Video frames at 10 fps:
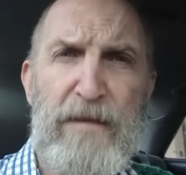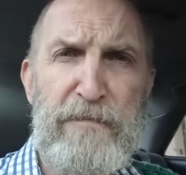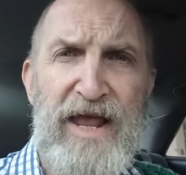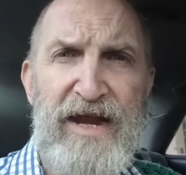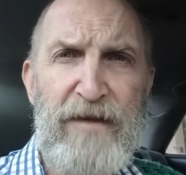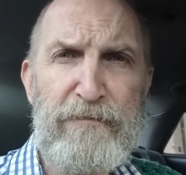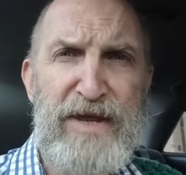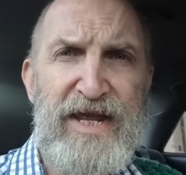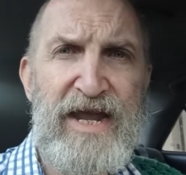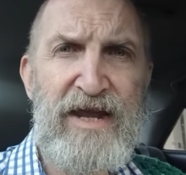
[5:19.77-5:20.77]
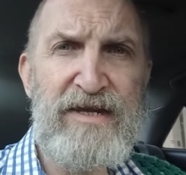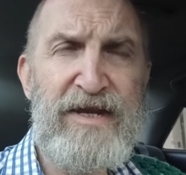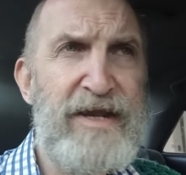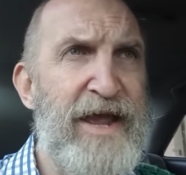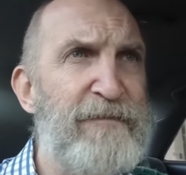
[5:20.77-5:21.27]
played a big hand
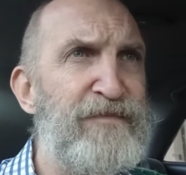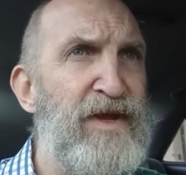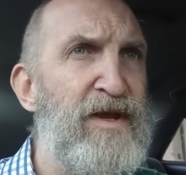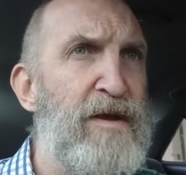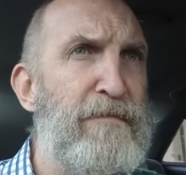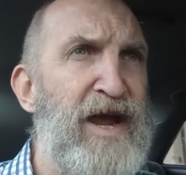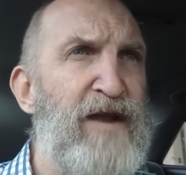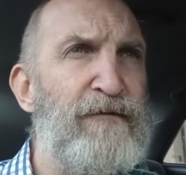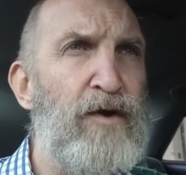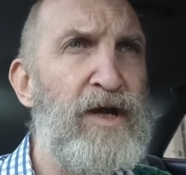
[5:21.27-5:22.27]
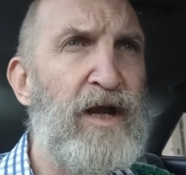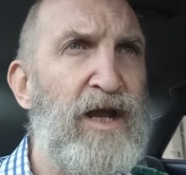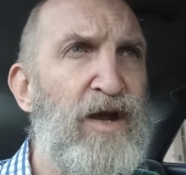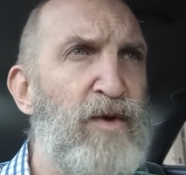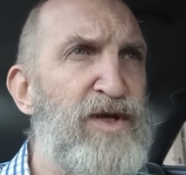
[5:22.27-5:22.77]
in that. Made it very
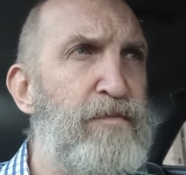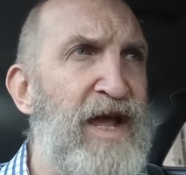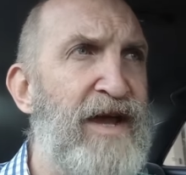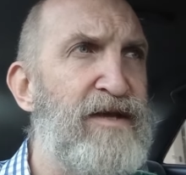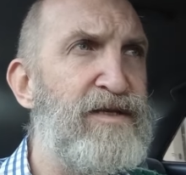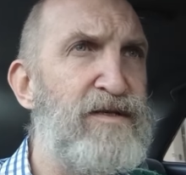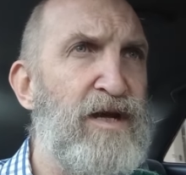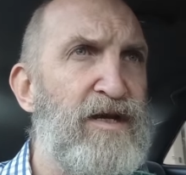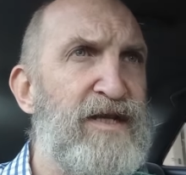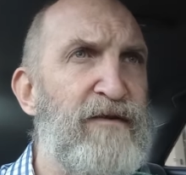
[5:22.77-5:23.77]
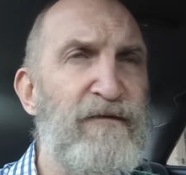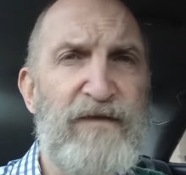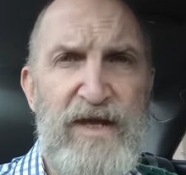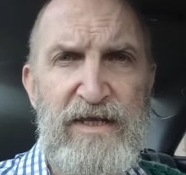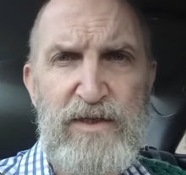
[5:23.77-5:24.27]
clear which players didn't
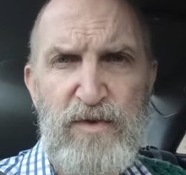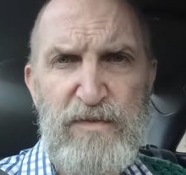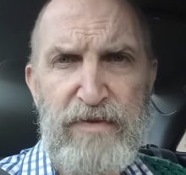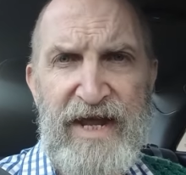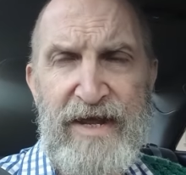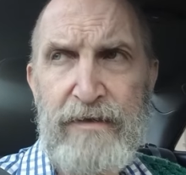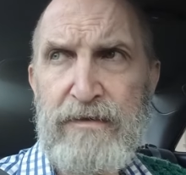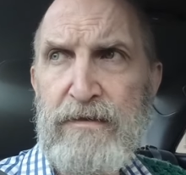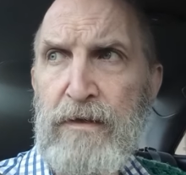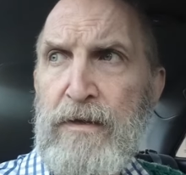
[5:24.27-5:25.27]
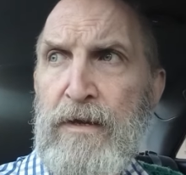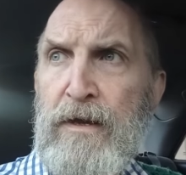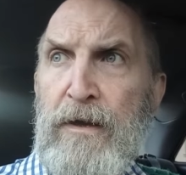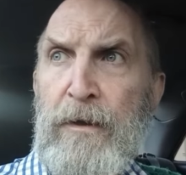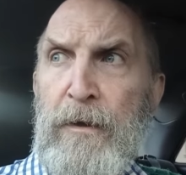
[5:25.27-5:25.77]
fit into his plans.
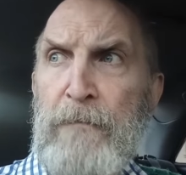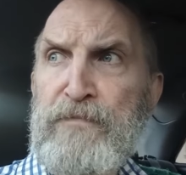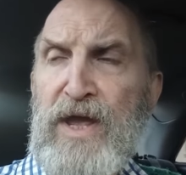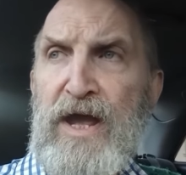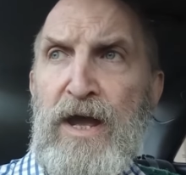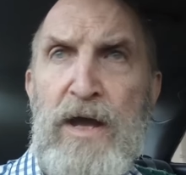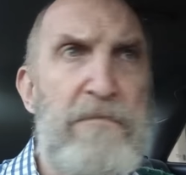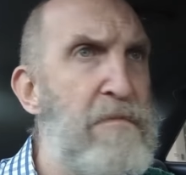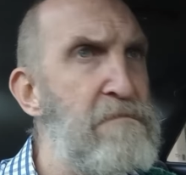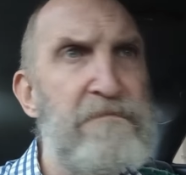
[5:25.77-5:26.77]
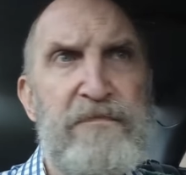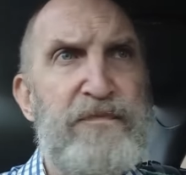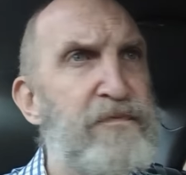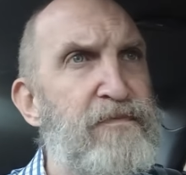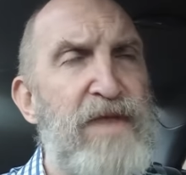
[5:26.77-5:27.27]

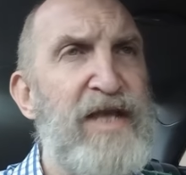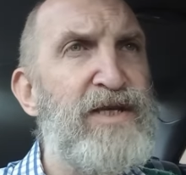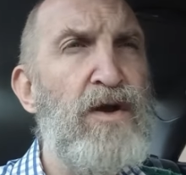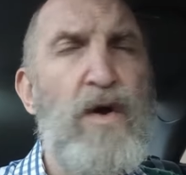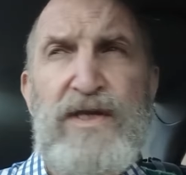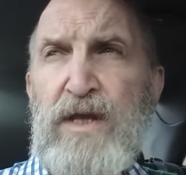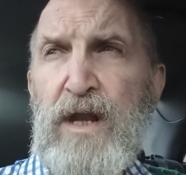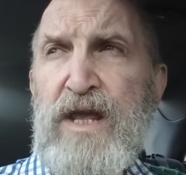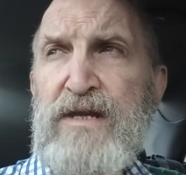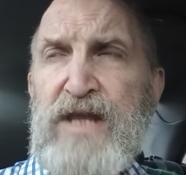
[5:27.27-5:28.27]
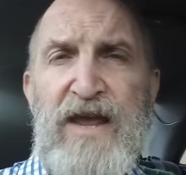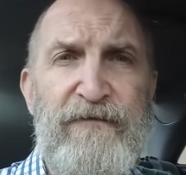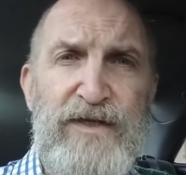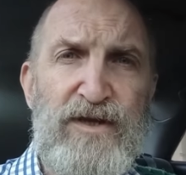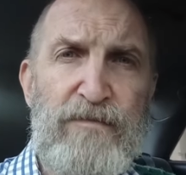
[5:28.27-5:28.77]
It's a nice clean deck
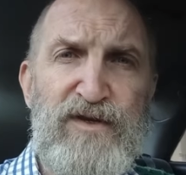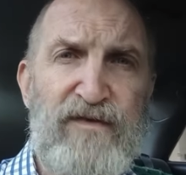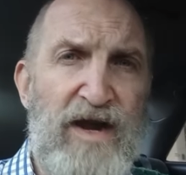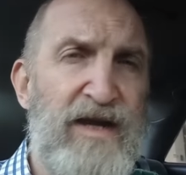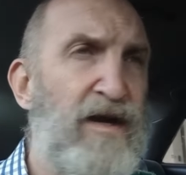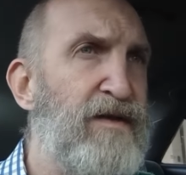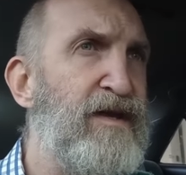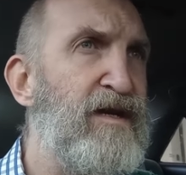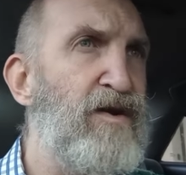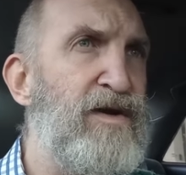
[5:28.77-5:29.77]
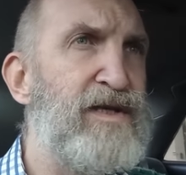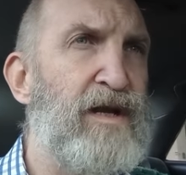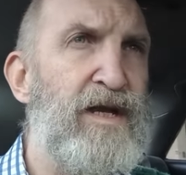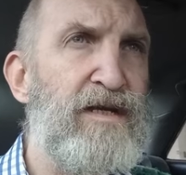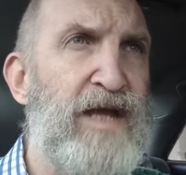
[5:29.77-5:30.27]
for Thomas Frank, I think. Nice
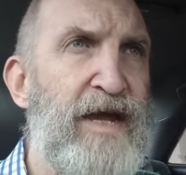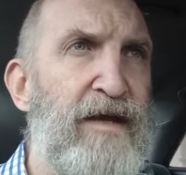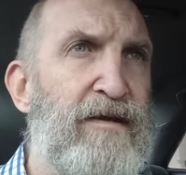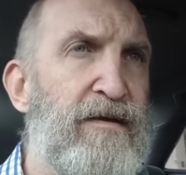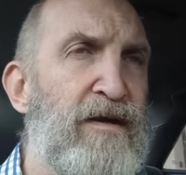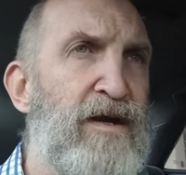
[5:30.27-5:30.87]
clean deck.